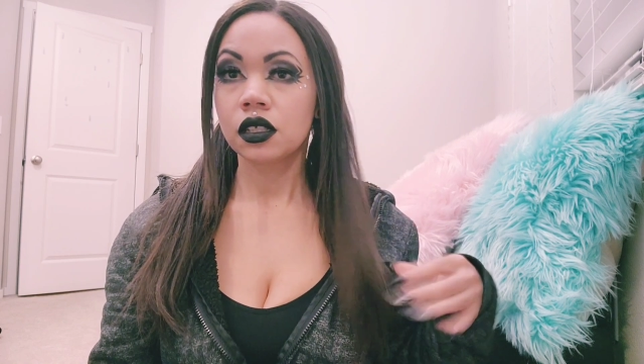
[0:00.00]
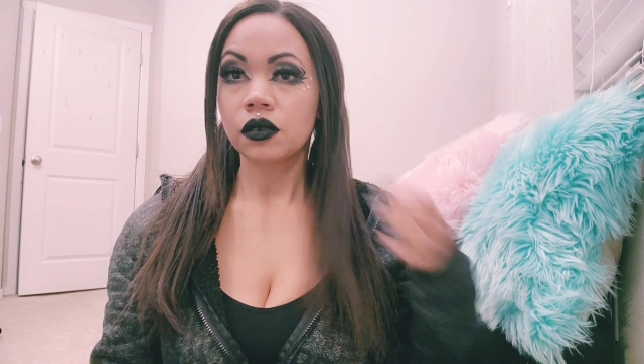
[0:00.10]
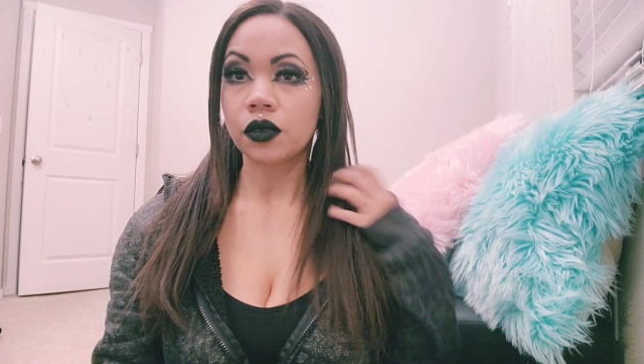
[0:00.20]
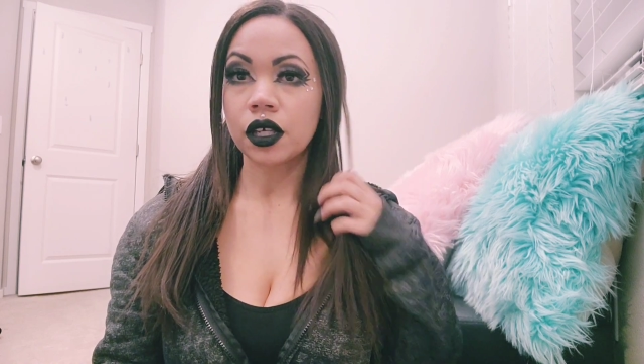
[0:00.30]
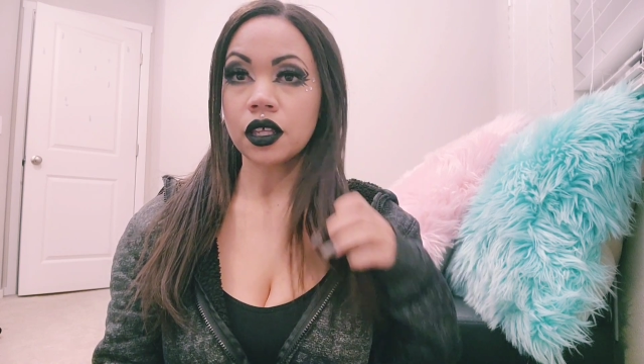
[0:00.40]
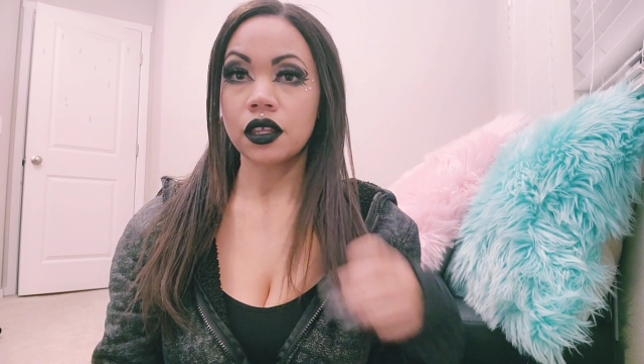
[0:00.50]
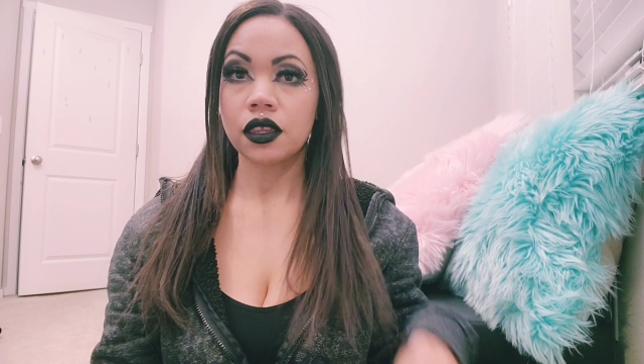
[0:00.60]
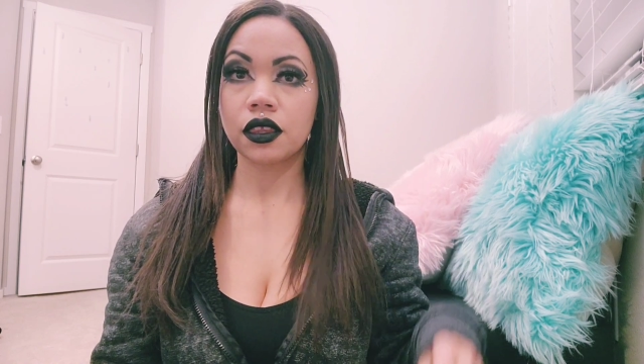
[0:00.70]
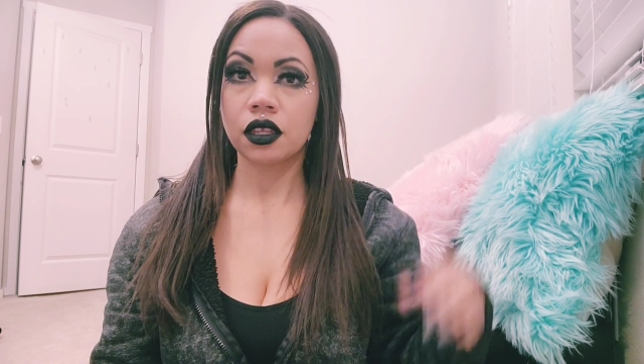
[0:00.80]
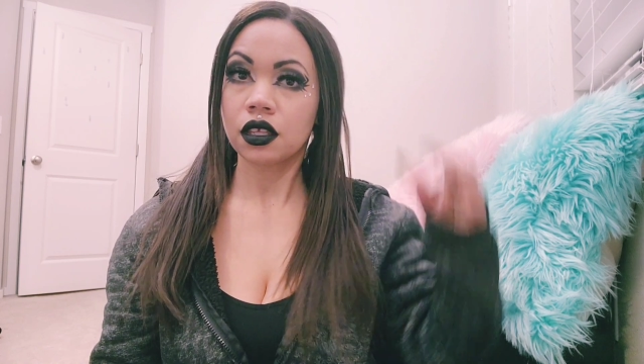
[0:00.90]
with
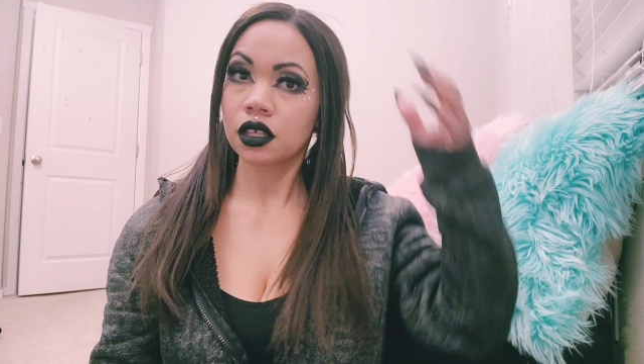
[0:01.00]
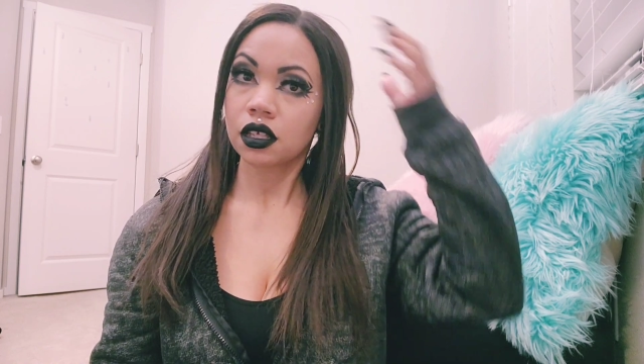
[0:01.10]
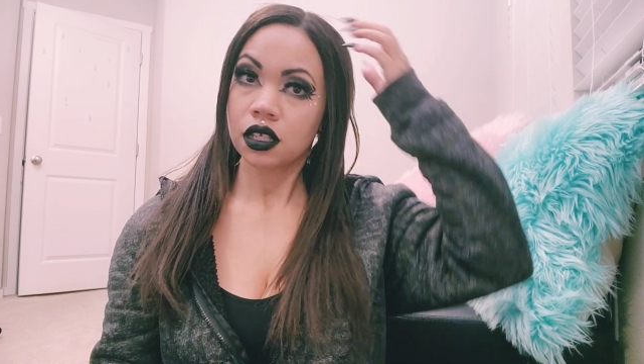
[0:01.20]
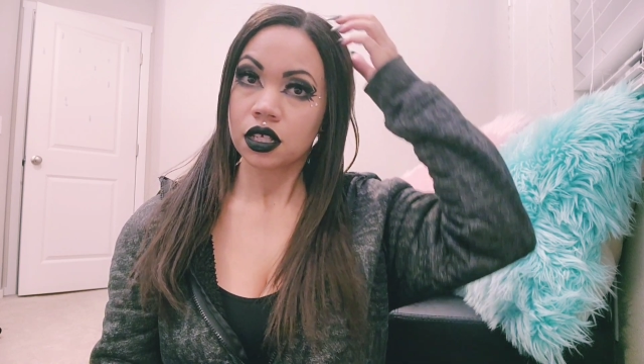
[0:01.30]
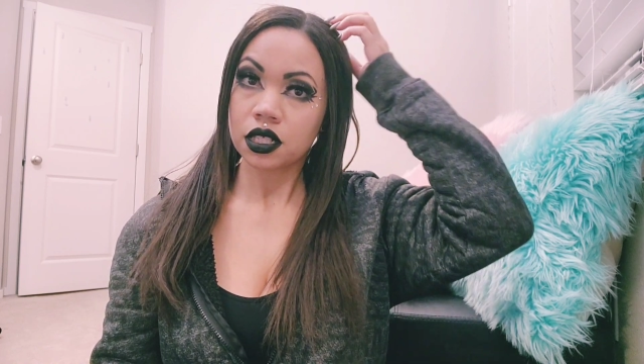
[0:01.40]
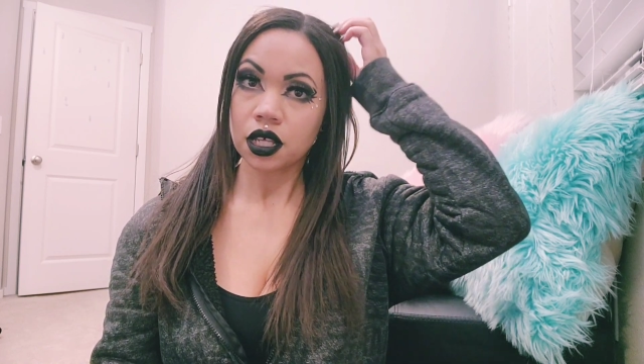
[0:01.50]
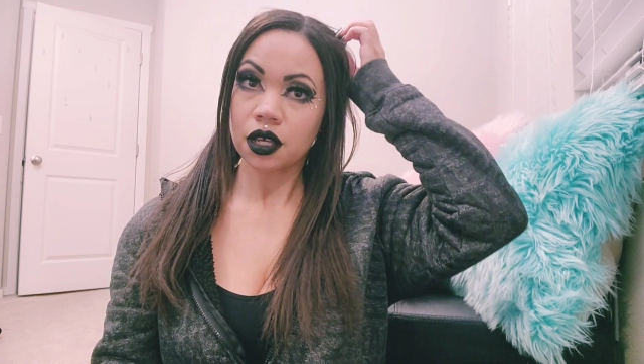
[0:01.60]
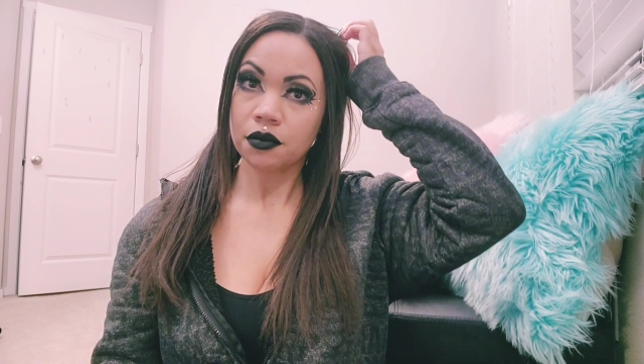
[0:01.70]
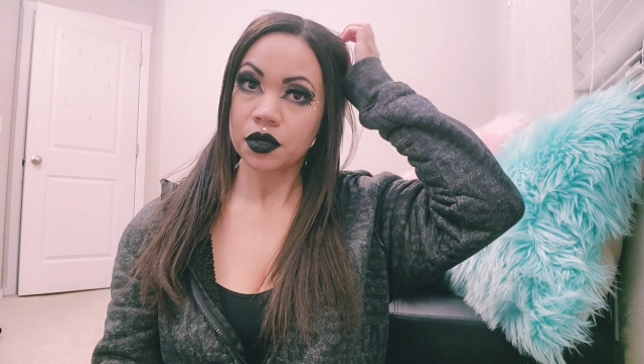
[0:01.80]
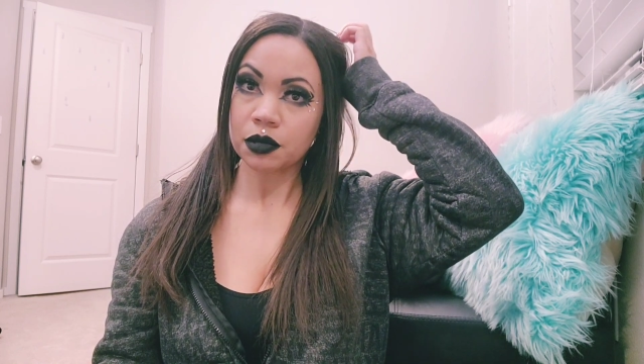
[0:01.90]

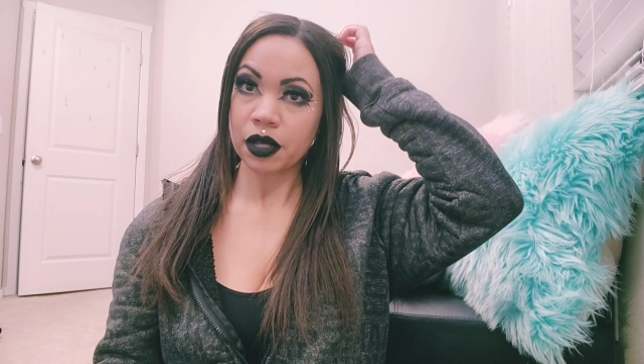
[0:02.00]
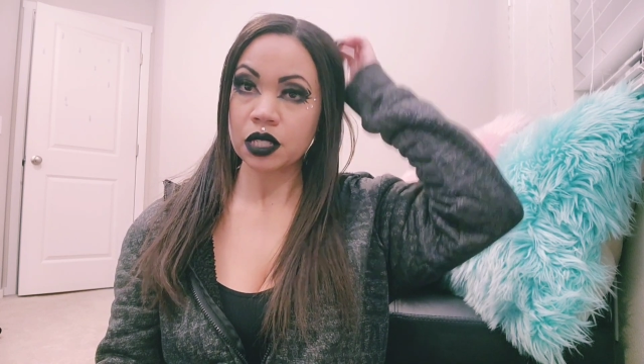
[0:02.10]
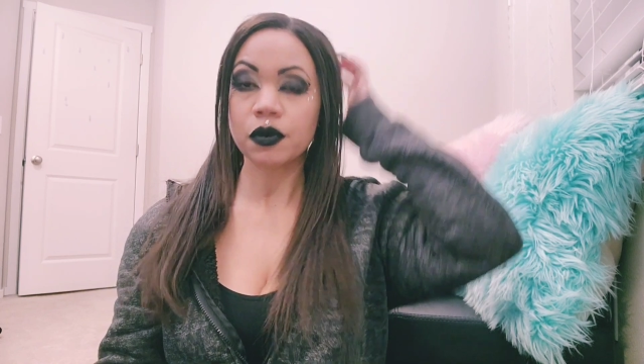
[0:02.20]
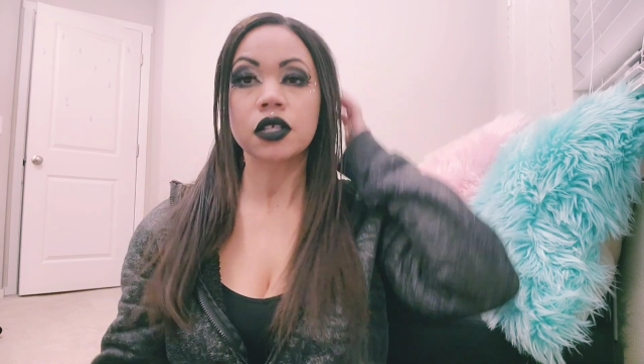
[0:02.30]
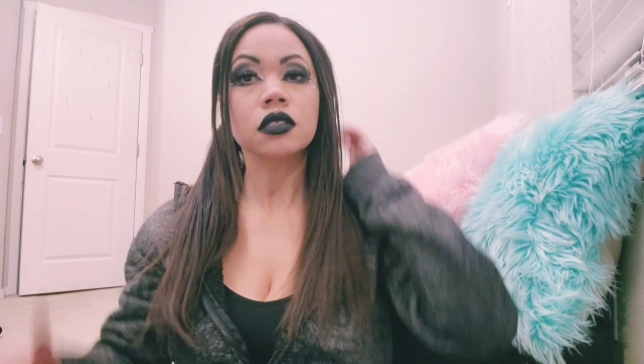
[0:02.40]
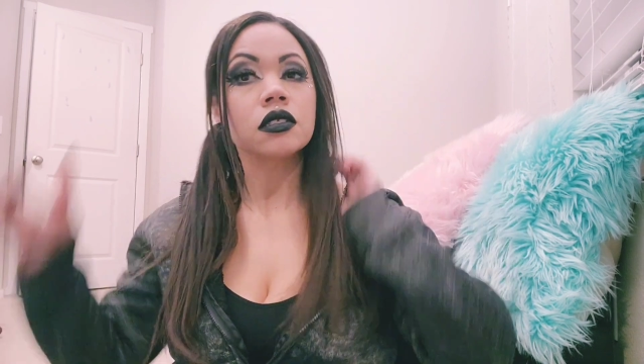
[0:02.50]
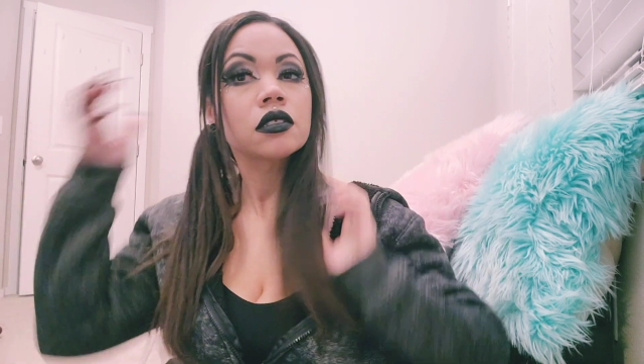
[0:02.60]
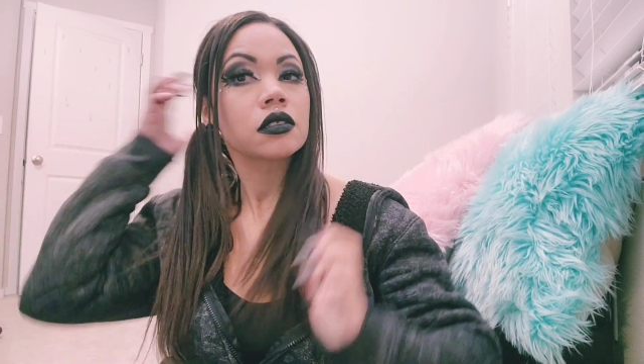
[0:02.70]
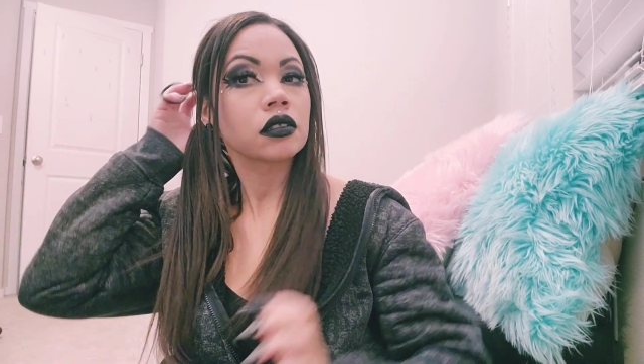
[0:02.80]
some space buns.